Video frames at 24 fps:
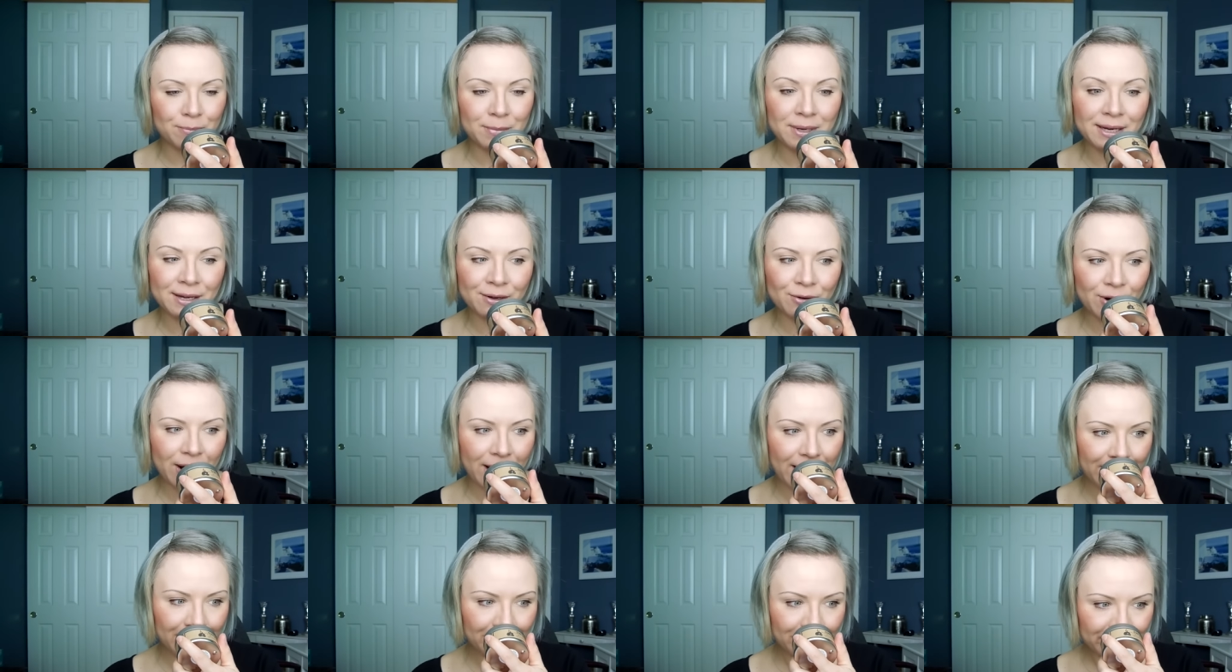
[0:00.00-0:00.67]
meeting
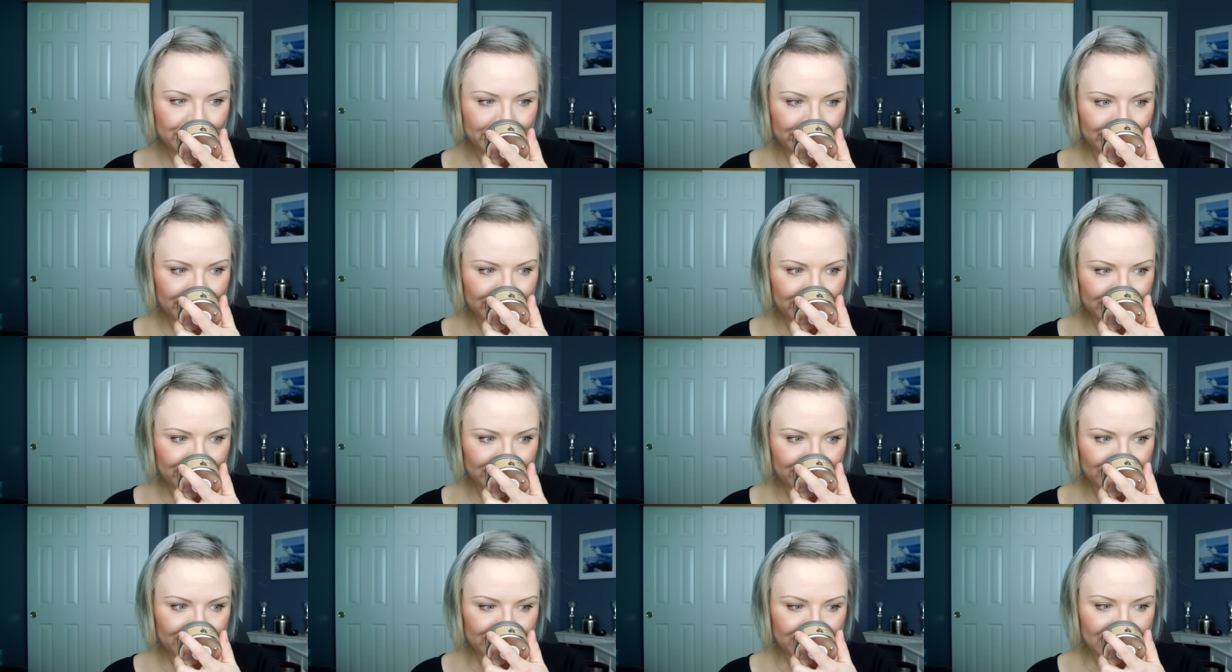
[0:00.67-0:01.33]
Craig.
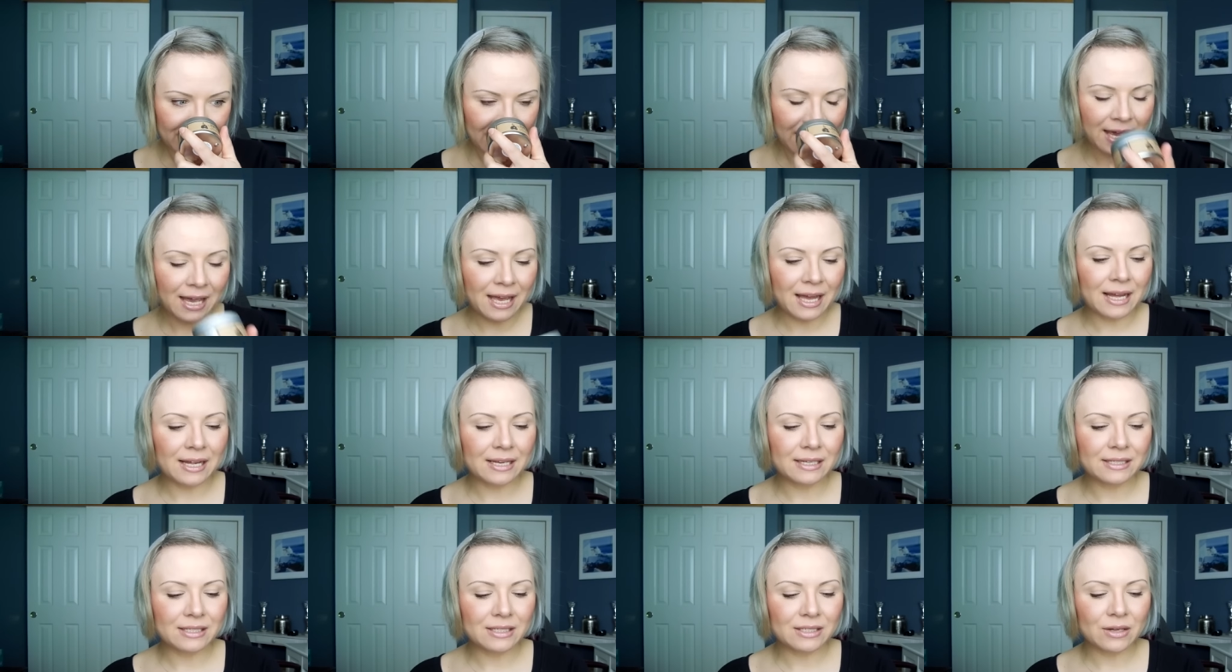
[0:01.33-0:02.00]

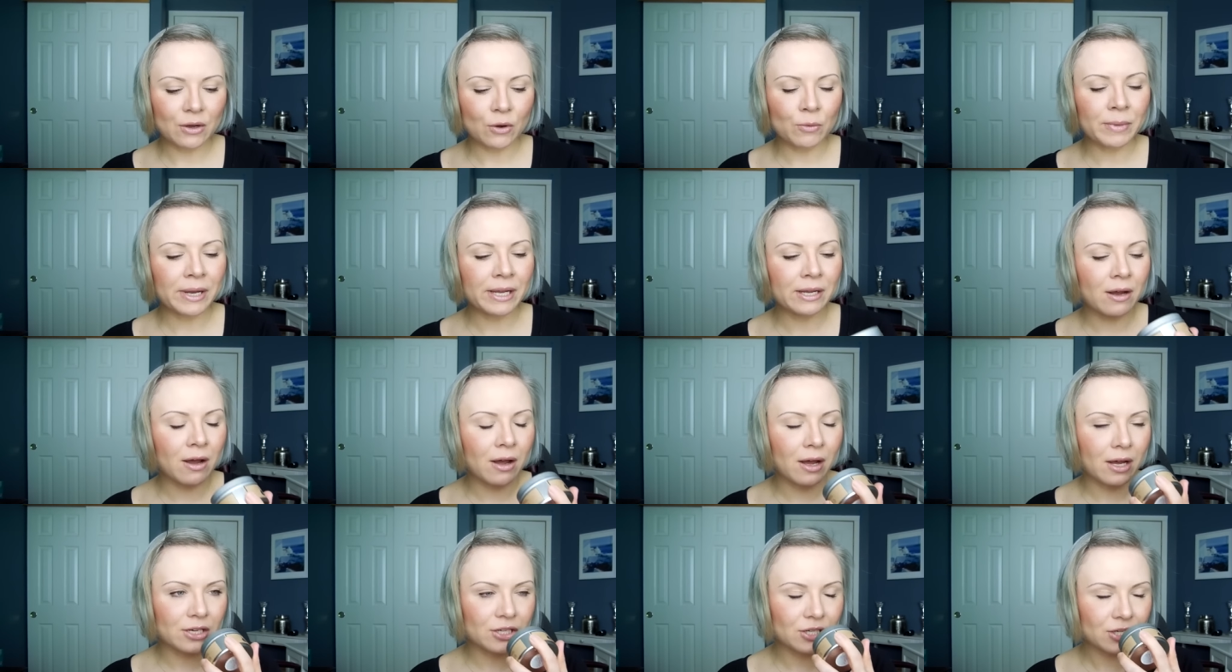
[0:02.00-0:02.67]
And oh my
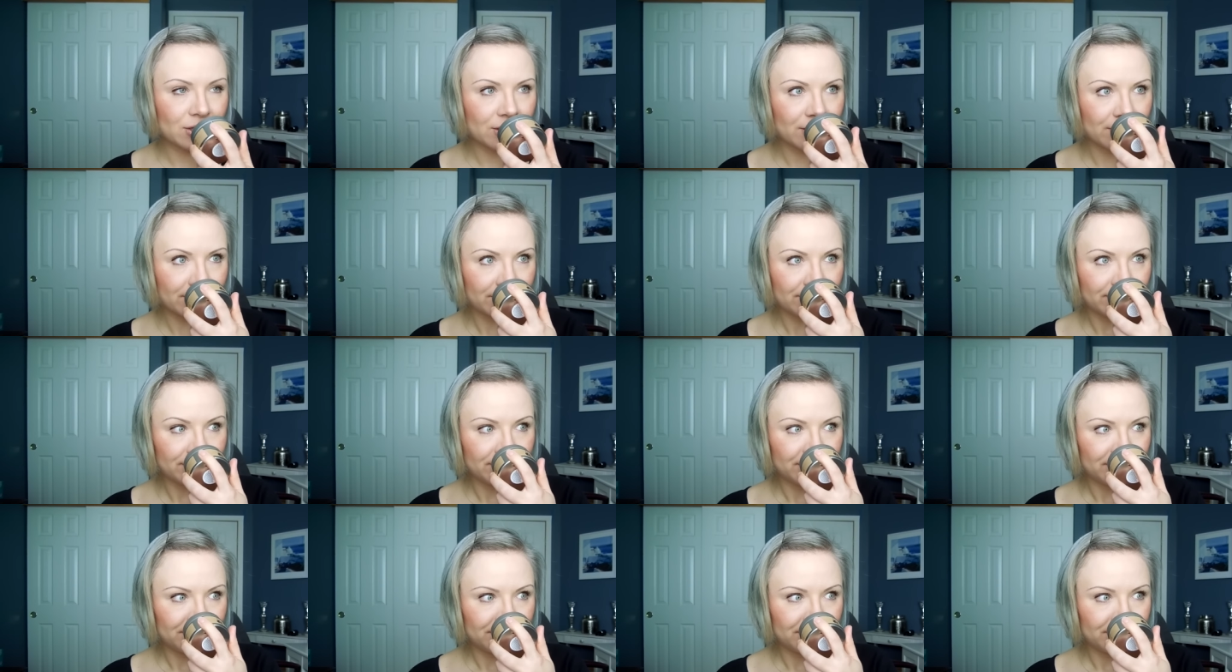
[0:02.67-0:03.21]
gosh,